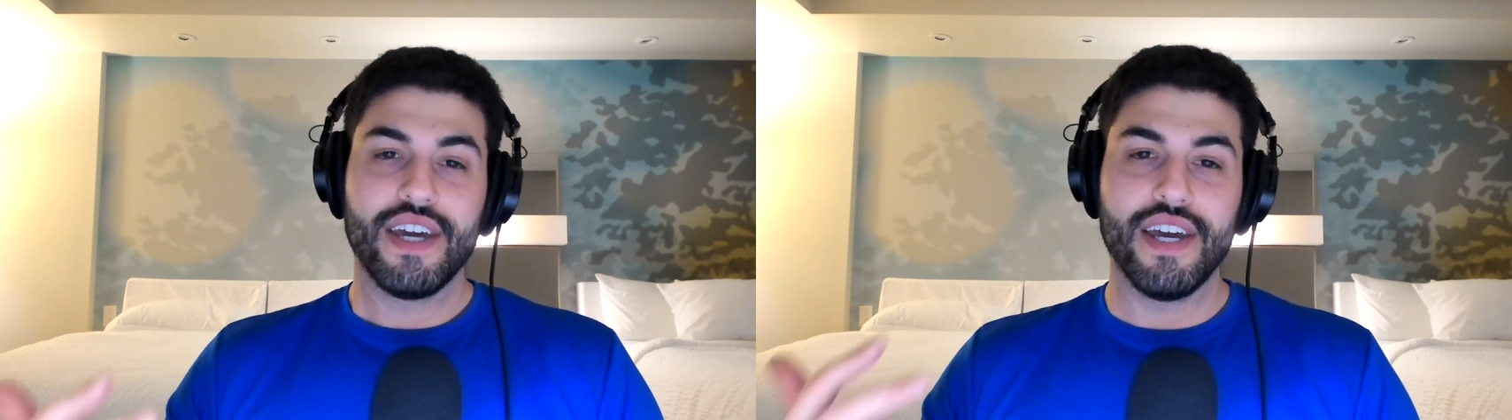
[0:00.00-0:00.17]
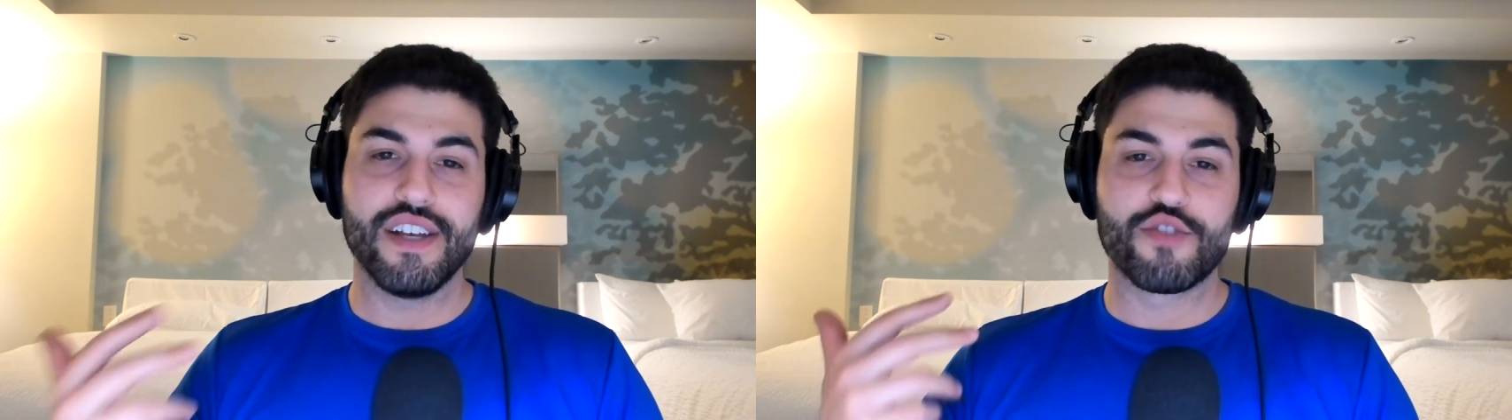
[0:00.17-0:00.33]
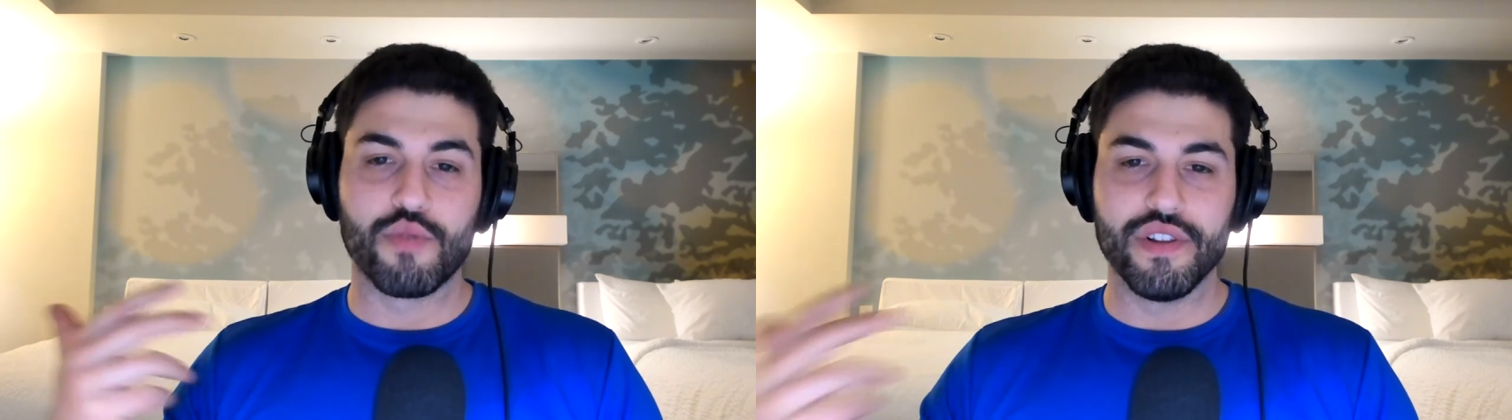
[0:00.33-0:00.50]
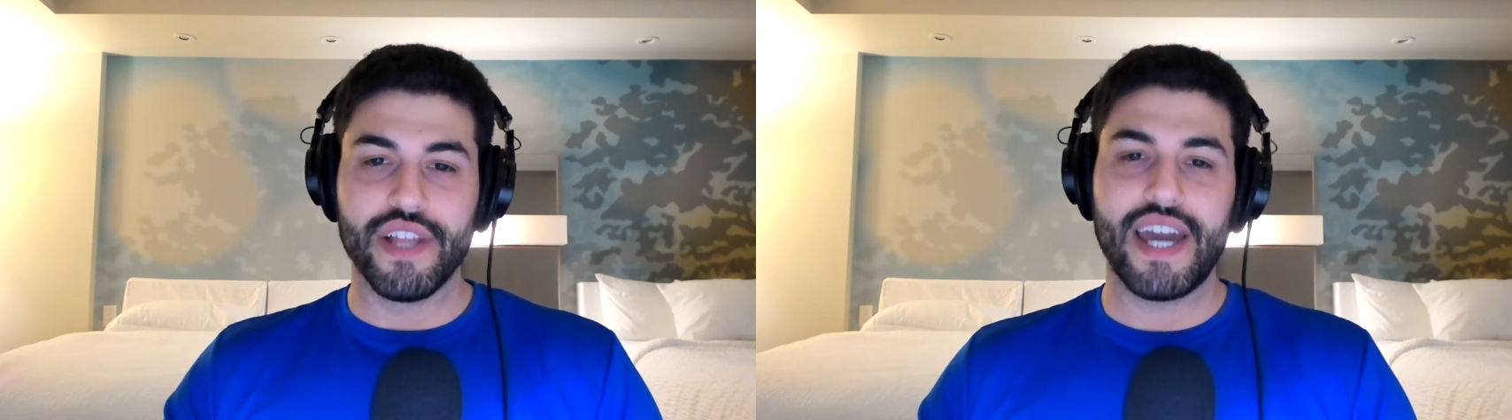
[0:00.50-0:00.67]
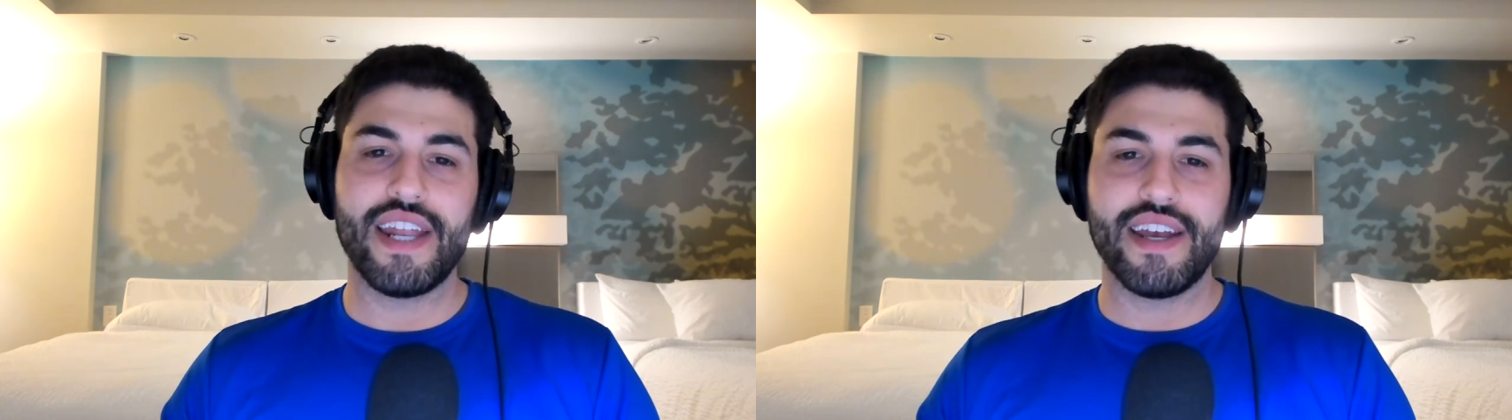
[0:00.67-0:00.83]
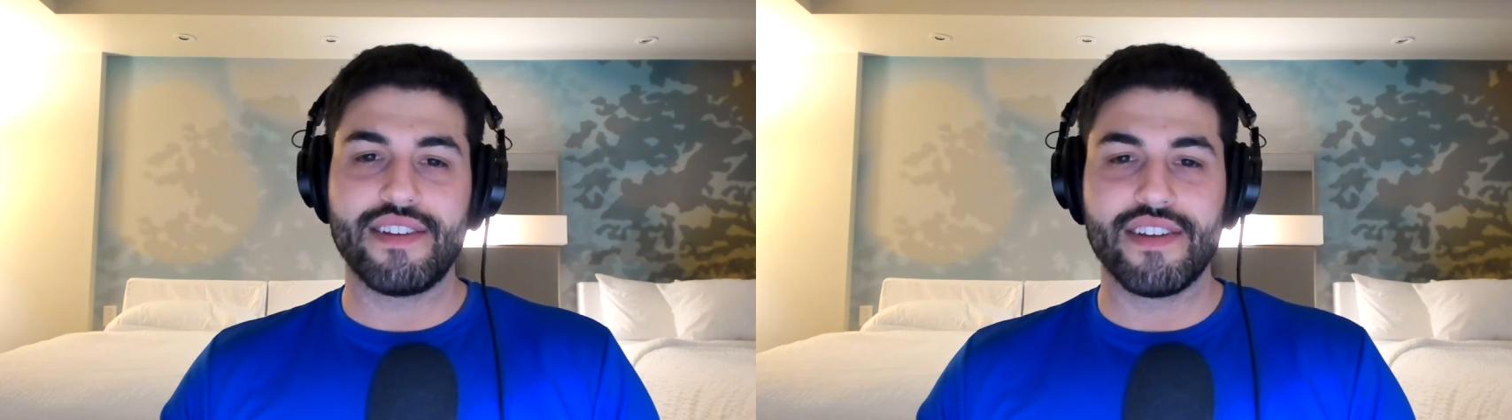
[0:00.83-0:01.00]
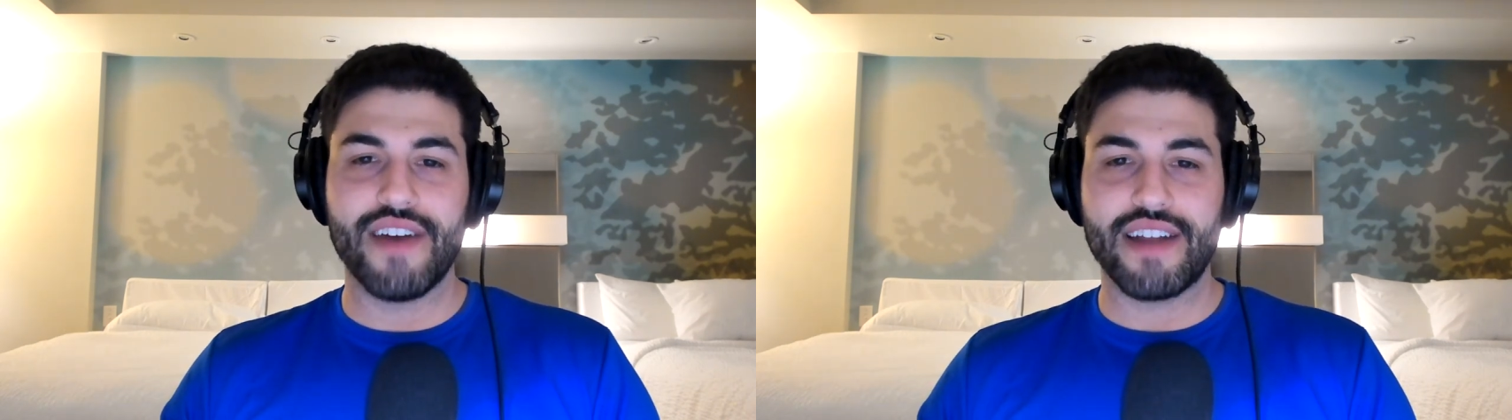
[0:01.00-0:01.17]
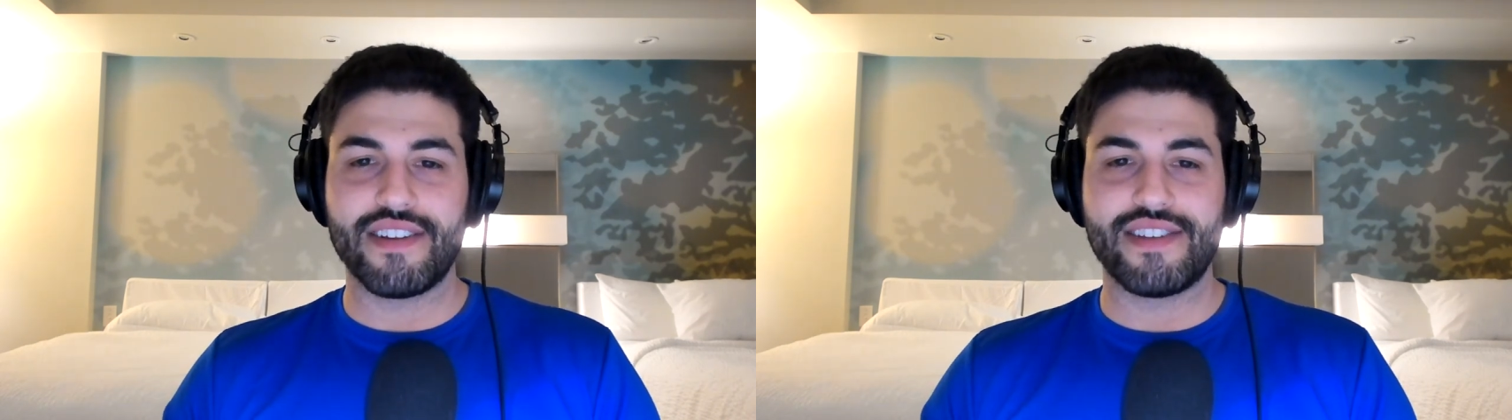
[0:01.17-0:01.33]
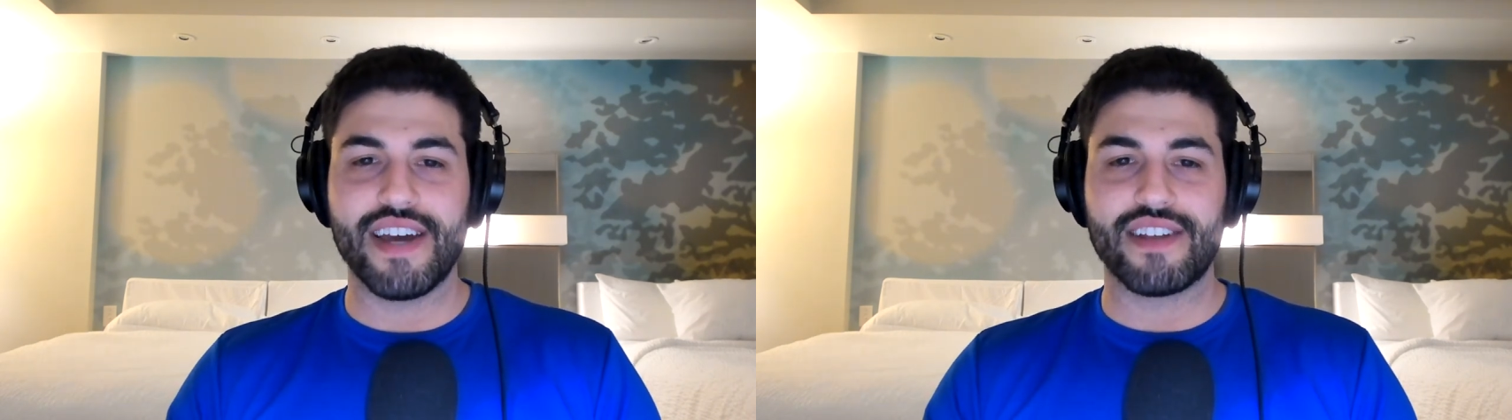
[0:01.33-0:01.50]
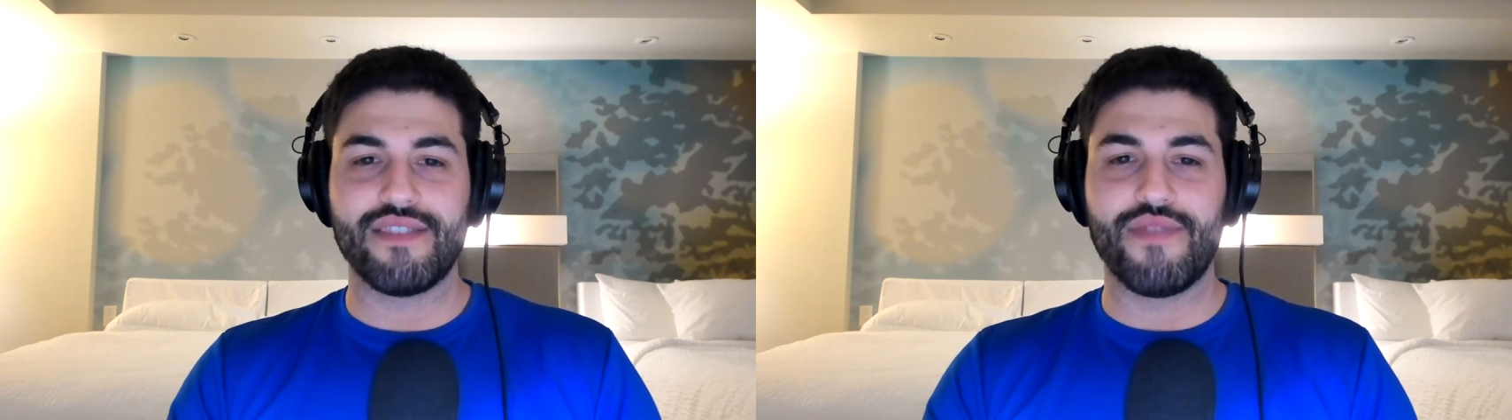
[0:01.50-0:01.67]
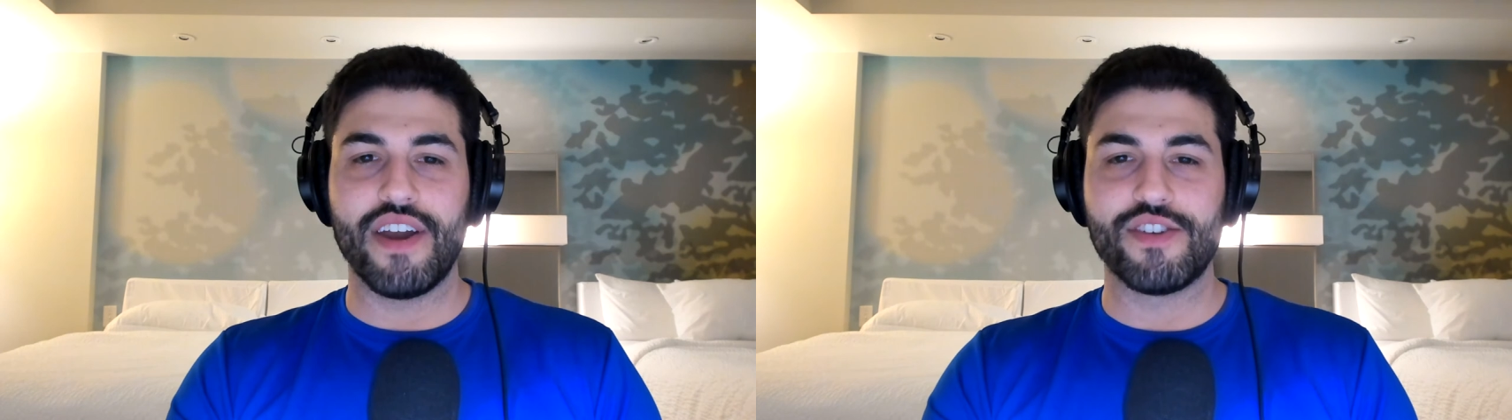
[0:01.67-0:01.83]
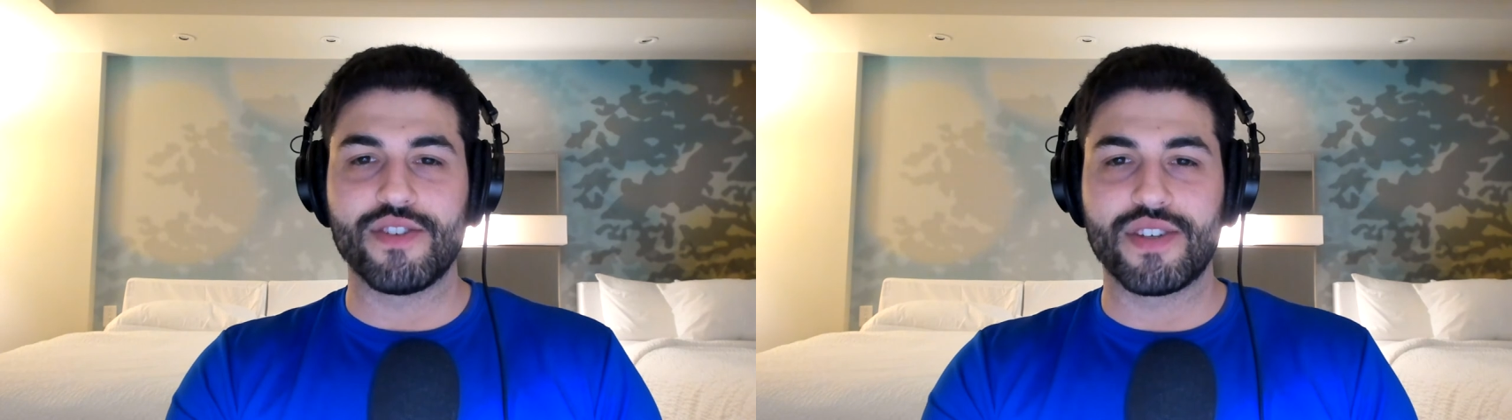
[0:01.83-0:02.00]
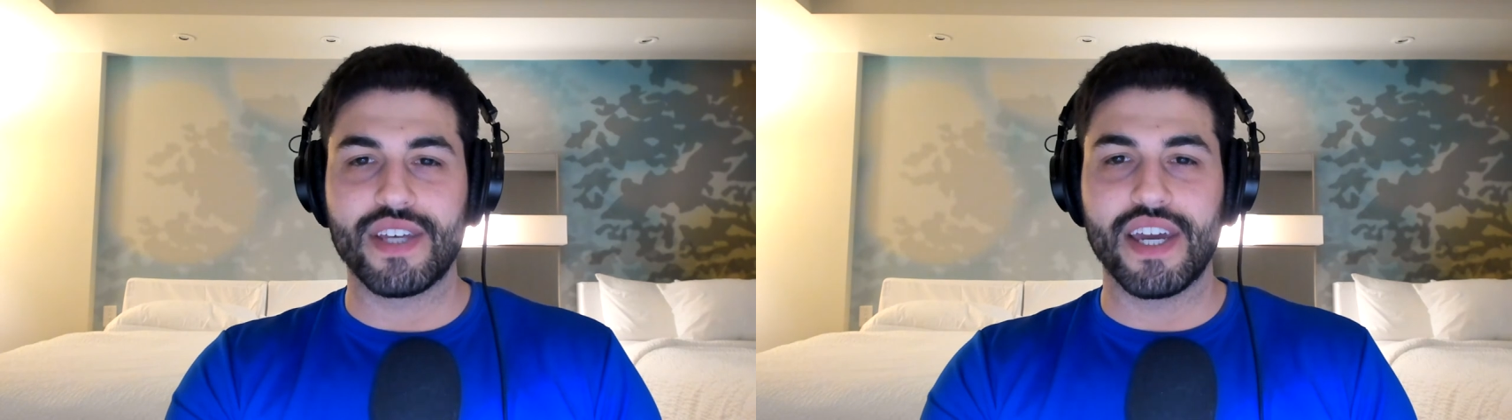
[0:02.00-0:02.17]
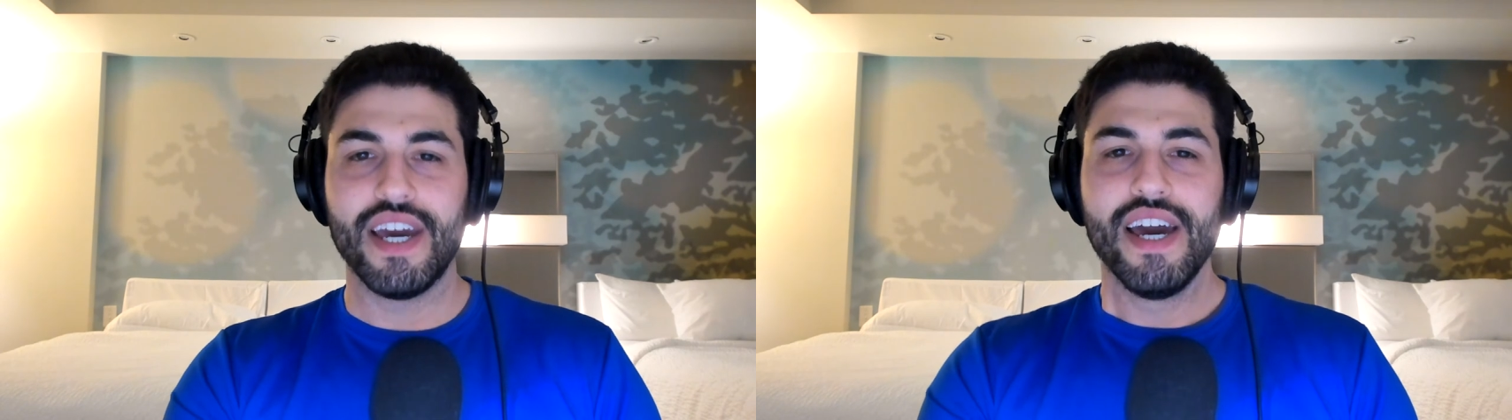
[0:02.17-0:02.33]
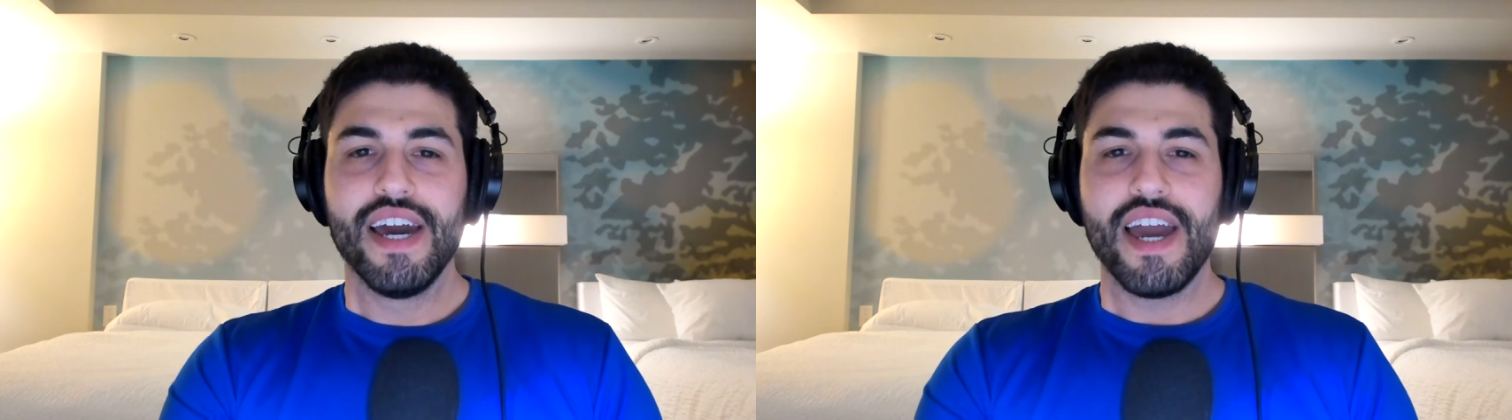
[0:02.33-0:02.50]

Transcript: is related to that detective agency.